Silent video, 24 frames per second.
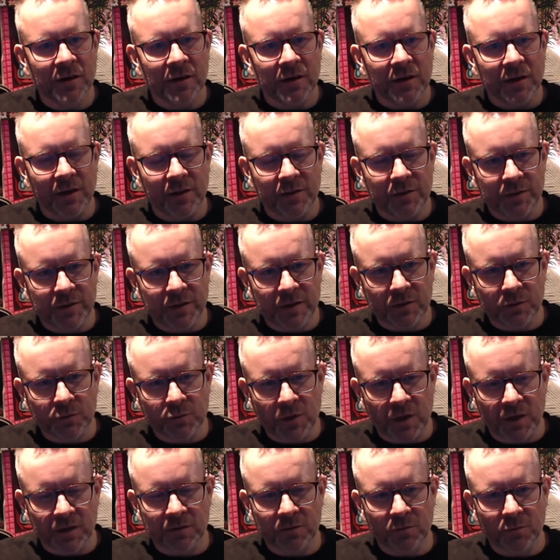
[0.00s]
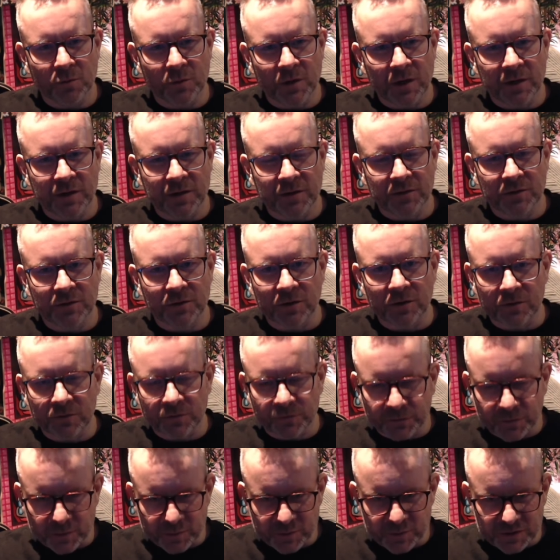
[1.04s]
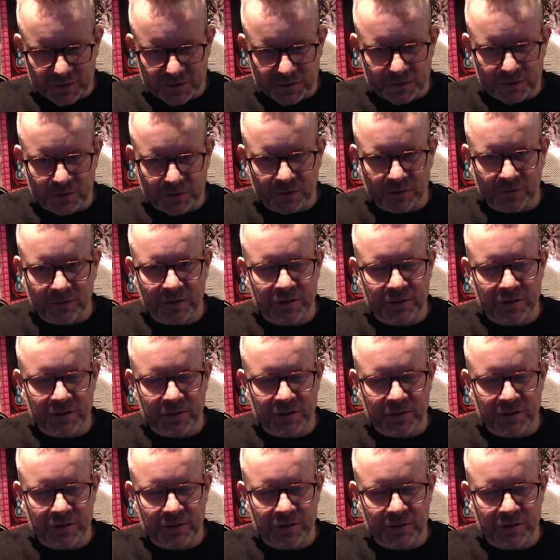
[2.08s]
And this one will in turn from the server